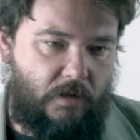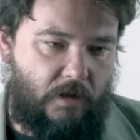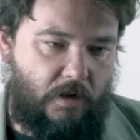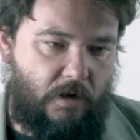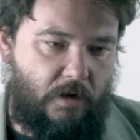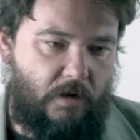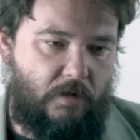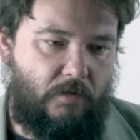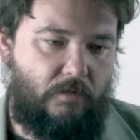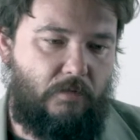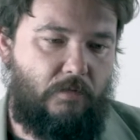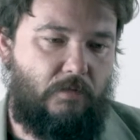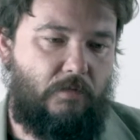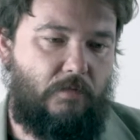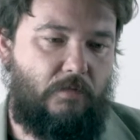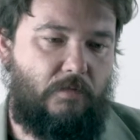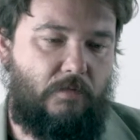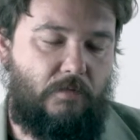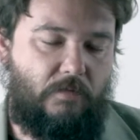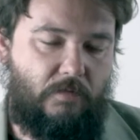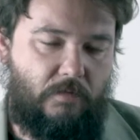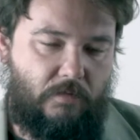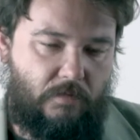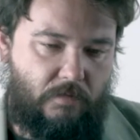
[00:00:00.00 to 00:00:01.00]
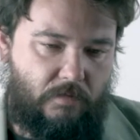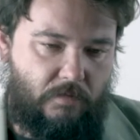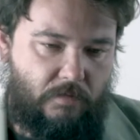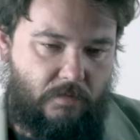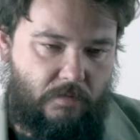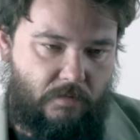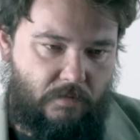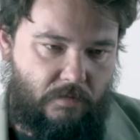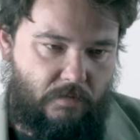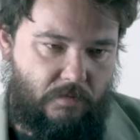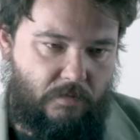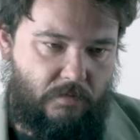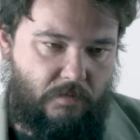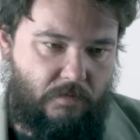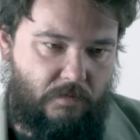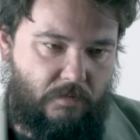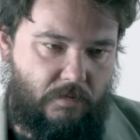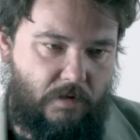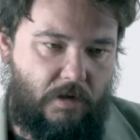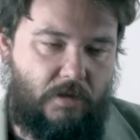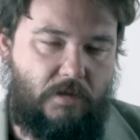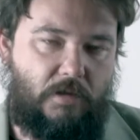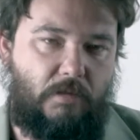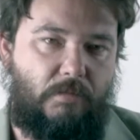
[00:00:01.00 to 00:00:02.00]
there,
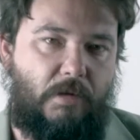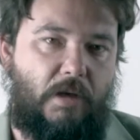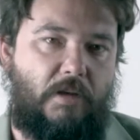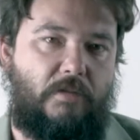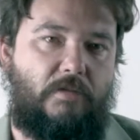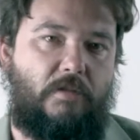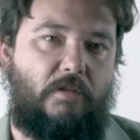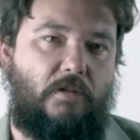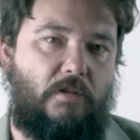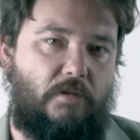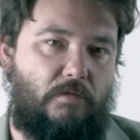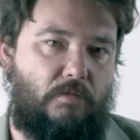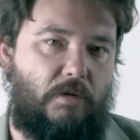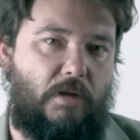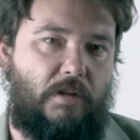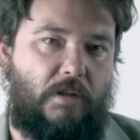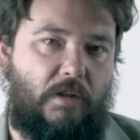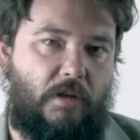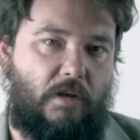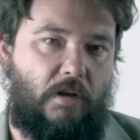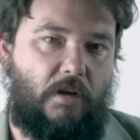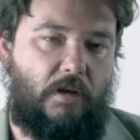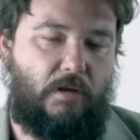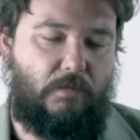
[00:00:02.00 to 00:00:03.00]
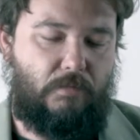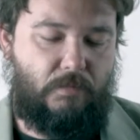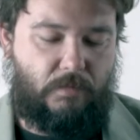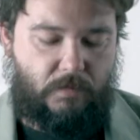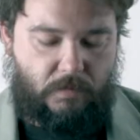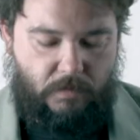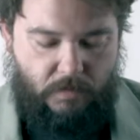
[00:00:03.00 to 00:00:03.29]
it's amazing. You win the game.